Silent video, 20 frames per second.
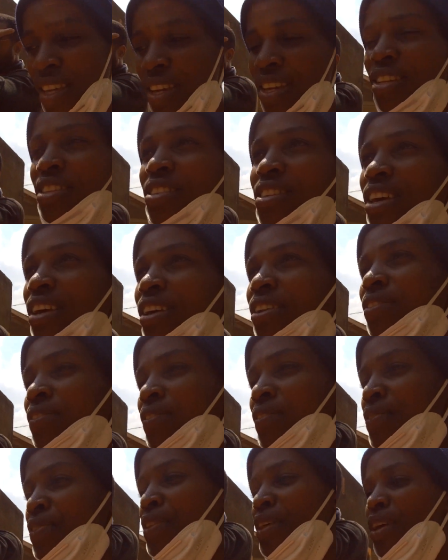kids
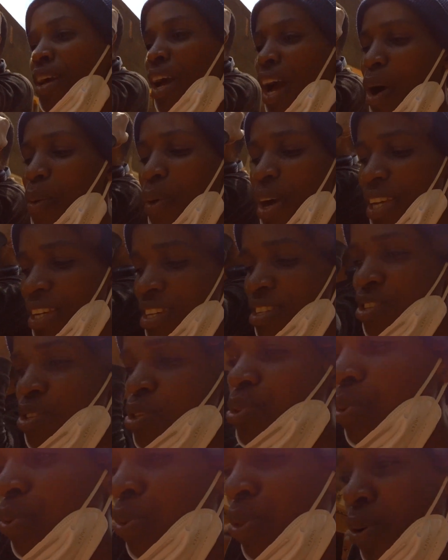and our
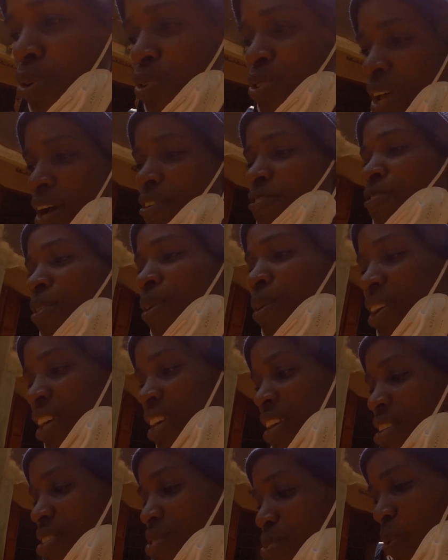kids too. Those are 4
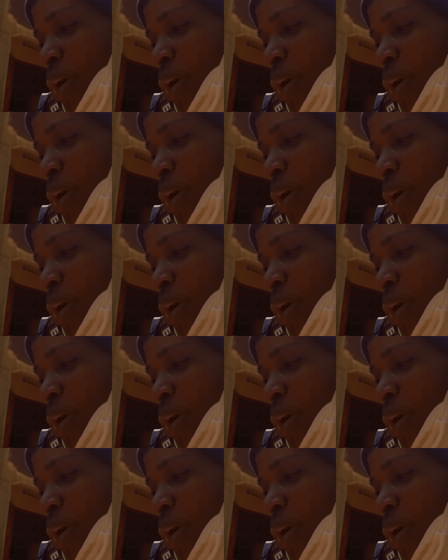kids